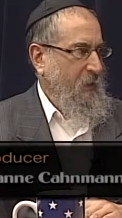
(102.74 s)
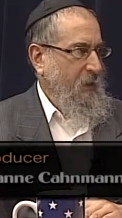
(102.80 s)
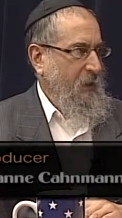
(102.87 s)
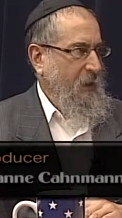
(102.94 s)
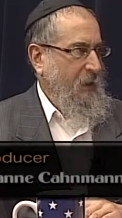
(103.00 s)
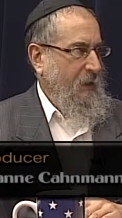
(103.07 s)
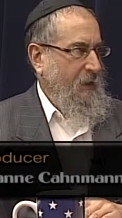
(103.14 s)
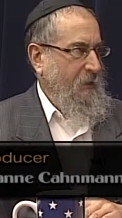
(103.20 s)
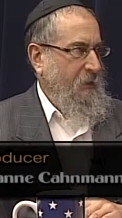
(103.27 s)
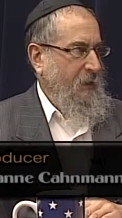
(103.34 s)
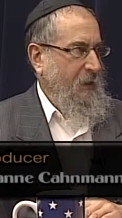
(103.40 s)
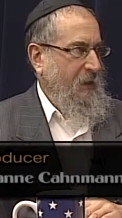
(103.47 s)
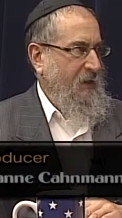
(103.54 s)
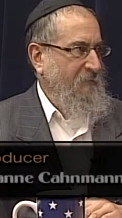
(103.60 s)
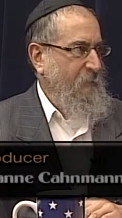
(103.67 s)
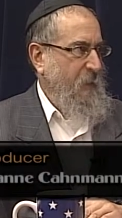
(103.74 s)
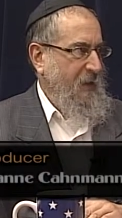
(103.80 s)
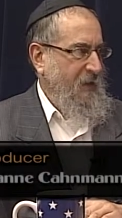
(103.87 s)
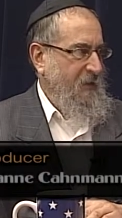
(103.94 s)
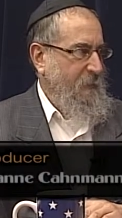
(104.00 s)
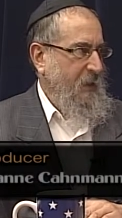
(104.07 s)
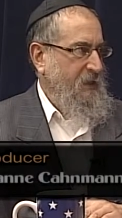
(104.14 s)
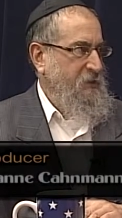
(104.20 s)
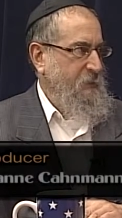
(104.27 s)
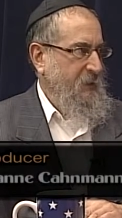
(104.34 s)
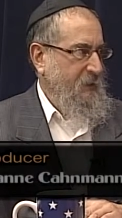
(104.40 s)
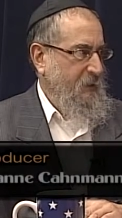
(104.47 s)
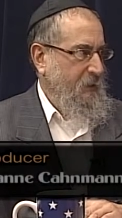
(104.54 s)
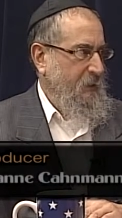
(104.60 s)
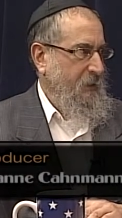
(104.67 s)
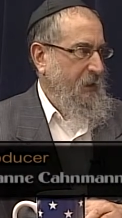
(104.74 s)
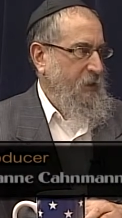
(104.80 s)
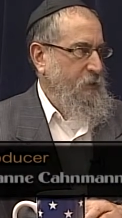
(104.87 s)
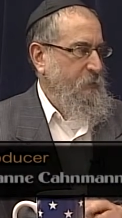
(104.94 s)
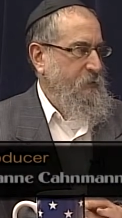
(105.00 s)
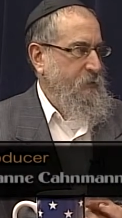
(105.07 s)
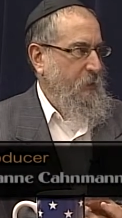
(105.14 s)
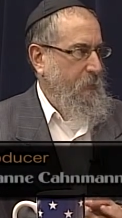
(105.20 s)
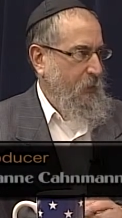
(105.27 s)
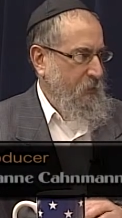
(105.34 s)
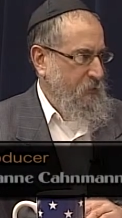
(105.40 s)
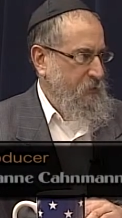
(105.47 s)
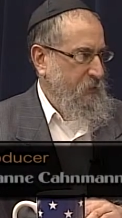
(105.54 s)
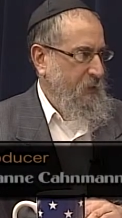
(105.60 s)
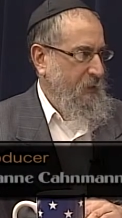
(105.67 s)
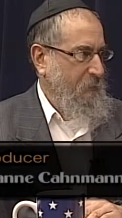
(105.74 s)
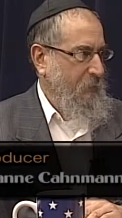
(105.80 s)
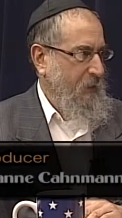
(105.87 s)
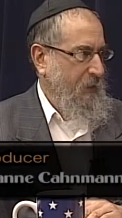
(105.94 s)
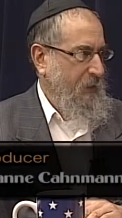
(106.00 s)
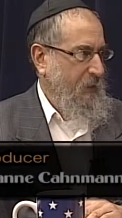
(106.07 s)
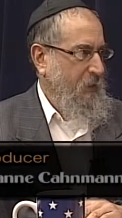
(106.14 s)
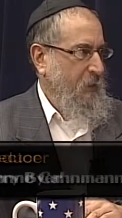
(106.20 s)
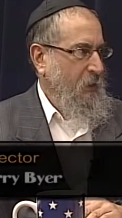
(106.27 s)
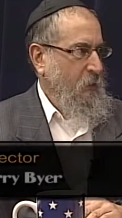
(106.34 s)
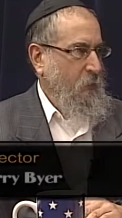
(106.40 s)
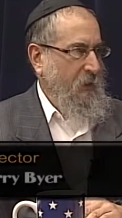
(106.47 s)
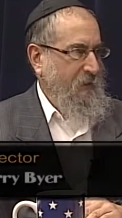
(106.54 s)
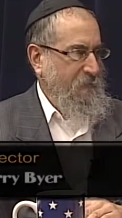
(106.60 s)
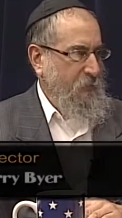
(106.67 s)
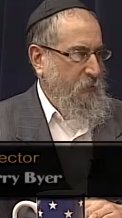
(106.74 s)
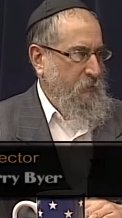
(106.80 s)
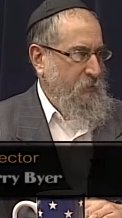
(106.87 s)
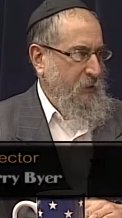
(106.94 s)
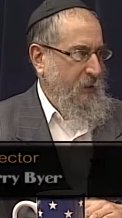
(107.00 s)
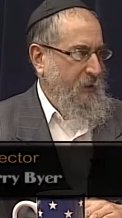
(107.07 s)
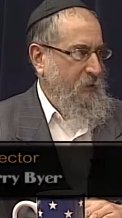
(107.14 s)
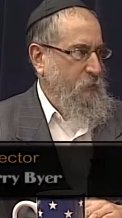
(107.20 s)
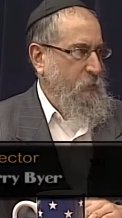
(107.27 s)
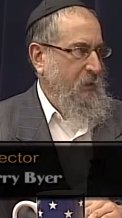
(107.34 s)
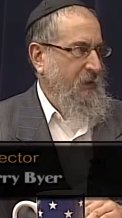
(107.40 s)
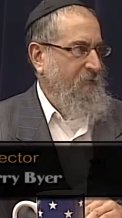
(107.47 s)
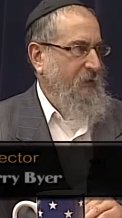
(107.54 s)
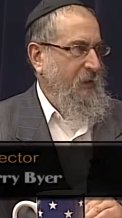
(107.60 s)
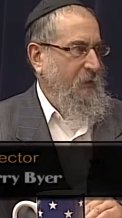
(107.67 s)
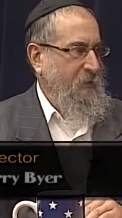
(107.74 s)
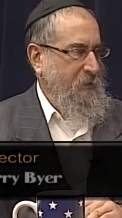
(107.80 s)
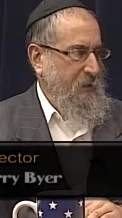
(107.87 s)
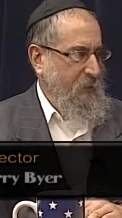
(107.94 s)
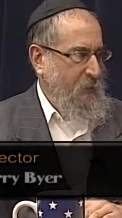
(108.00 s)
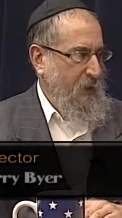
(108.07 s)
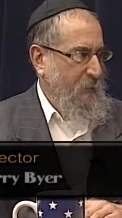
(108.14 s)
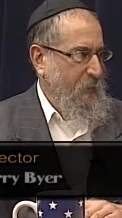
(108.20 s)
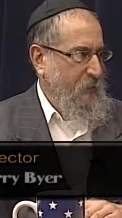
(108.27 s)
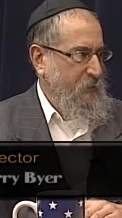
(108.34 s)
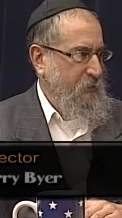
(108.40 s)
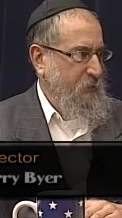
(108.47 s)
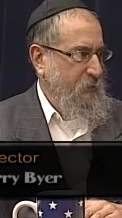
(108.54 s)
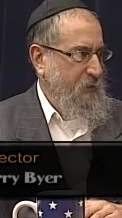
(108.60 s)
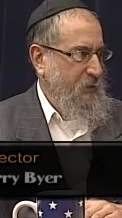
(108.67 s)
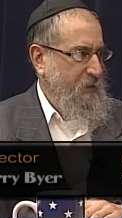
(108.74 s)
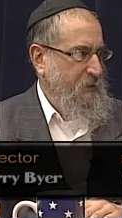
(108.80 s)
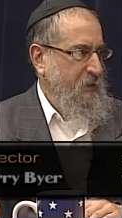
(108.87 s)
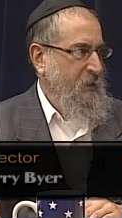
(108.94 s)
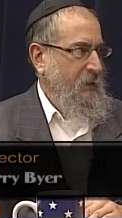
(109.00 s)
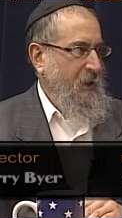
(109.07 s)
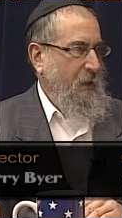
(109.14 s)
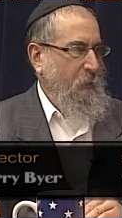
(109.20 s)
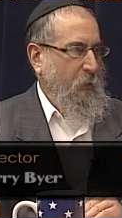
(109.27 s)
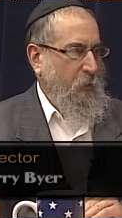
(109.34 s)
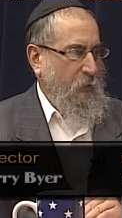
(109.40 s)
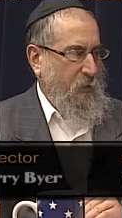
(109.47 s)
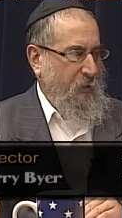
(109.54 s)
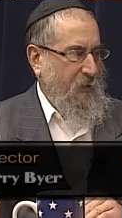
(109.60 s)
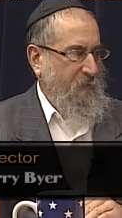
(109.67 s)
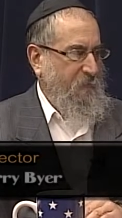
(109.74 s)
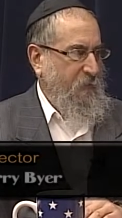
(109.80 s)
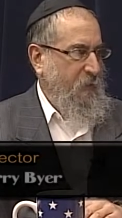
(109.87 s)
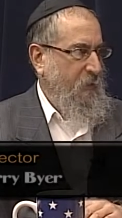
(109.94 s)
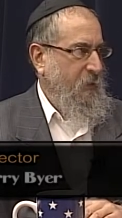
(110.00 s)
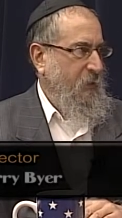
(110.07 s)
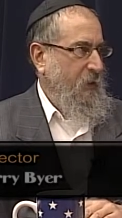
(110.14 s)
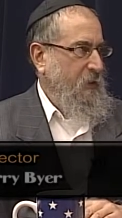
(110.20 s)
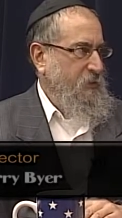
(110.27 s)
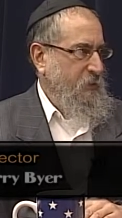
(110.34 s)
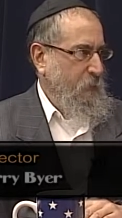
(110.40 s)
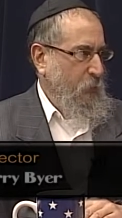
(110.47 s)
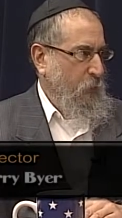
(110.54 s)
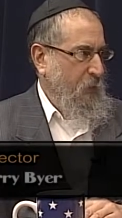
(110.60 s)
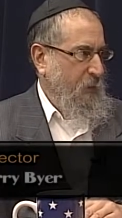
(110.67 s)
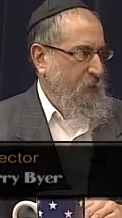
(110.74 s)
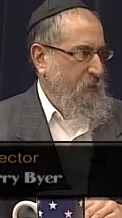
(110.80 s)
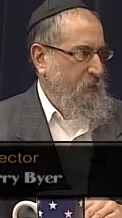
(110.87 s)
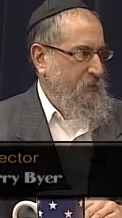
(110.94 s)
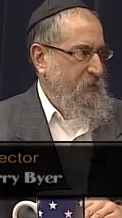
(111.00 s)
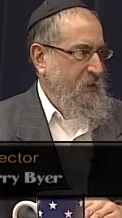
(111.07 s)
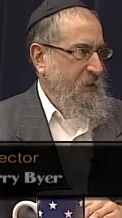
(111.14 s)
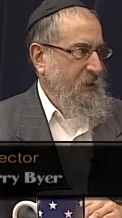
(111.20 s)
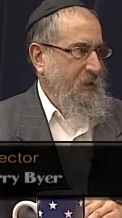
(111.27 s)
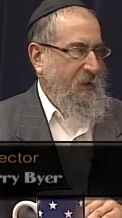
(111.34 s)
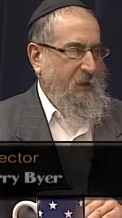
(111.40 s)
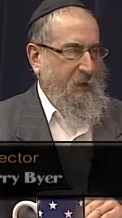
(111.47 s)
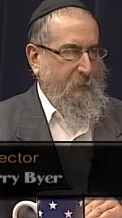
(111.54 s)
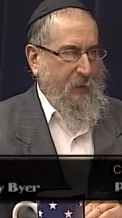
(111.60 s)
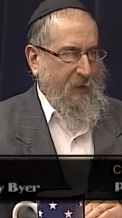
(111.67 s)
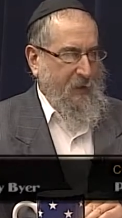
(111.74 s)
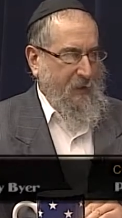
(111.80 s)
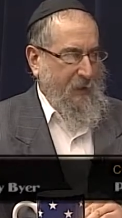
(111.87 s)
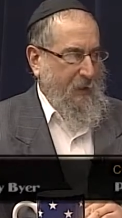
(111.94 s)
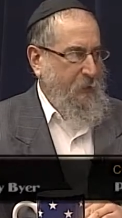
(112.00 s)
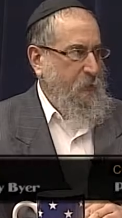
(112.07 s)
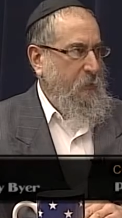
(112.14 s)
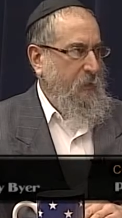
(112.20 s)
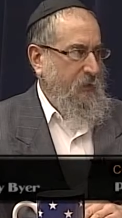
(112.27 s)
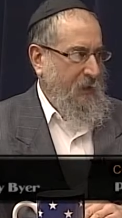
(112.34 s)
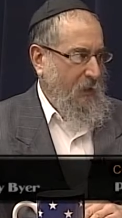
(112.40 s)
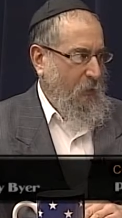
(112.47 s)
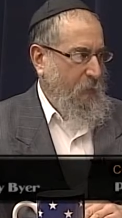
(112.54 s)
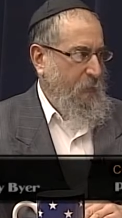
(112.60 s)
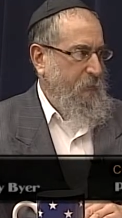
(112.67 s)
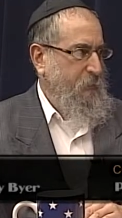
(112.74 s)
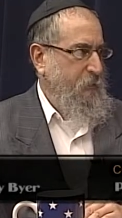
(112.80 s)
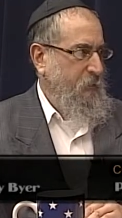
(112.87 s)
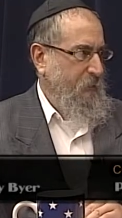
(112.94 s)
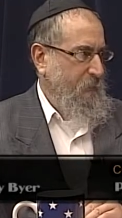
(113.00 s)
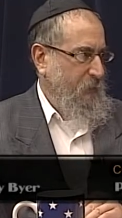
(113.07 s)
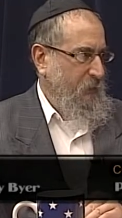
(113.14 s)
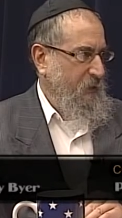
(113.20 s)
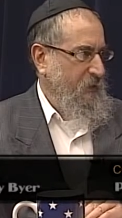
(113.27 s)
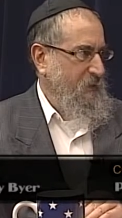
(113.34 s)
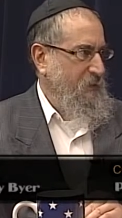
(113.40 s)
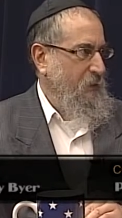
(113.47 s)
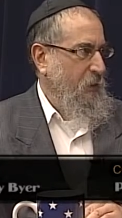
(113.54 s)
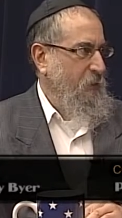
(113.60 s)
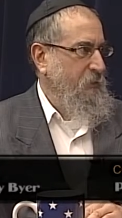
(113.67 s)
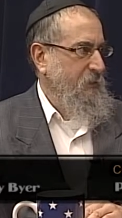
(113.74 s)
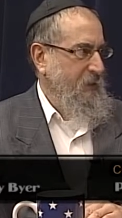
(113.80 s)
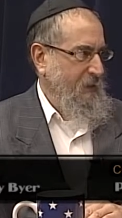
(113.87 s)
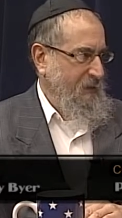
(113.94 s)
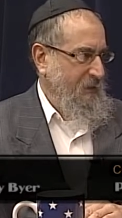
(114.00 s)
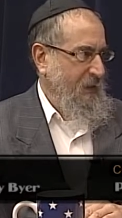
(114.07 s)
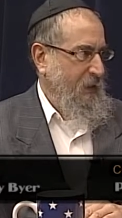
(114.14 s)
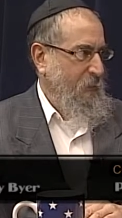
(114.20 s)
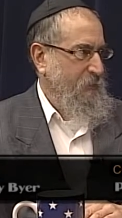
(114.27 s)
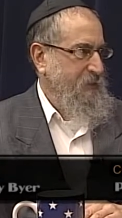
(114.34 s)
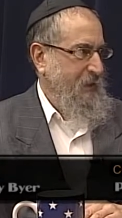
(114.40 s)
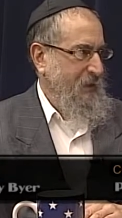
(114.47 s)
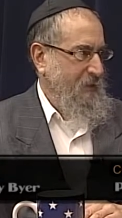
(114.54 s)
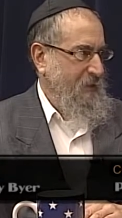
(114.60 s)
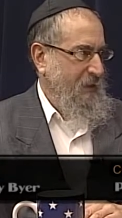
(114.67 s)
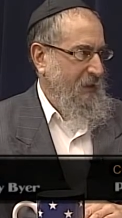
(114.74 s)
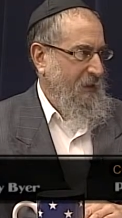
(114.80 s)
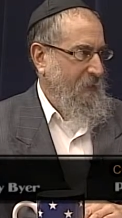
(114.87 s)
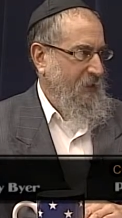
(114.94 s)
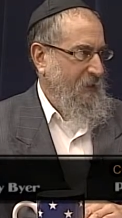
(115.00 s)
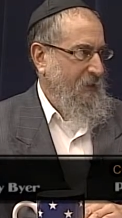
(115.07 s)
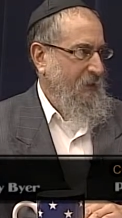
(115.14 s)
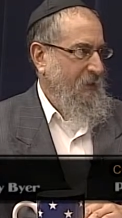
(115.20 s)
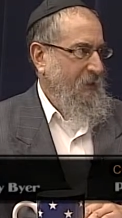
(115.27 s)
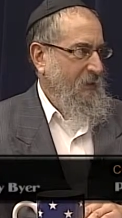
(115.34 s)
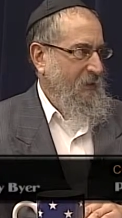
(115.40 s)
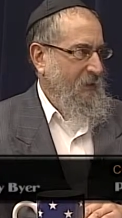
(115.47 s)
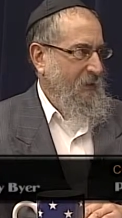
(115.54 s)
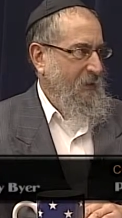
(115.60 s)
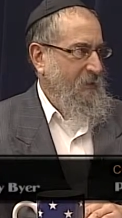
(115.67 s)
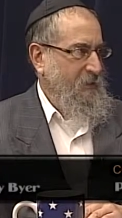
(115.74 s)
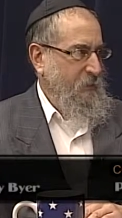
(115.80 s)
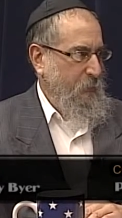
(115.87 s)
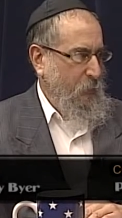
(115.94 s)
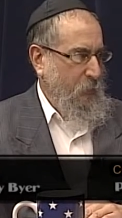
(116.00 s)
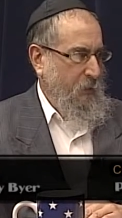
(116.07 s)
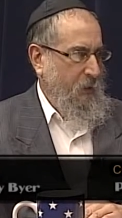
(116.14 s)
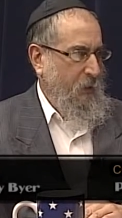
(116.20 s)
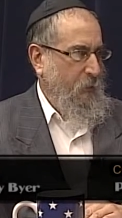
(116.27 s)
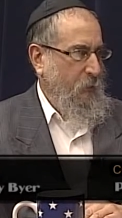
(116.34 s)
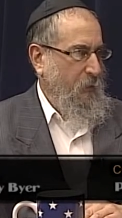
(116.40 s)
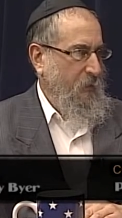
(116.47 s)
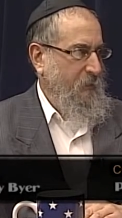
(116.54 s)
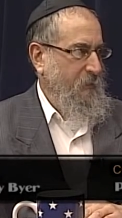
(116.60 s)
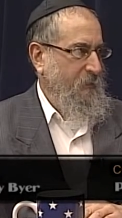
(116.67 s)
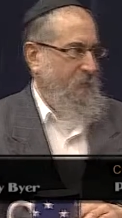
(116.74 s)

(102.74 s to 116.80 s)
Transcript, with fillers: and I have many of my speaking engagements are posted up there. We have newsletters, we have volunteer opportunities, and we're looking for supporters, and anybody that can help could please go to hindahelps.com and uh, support our work.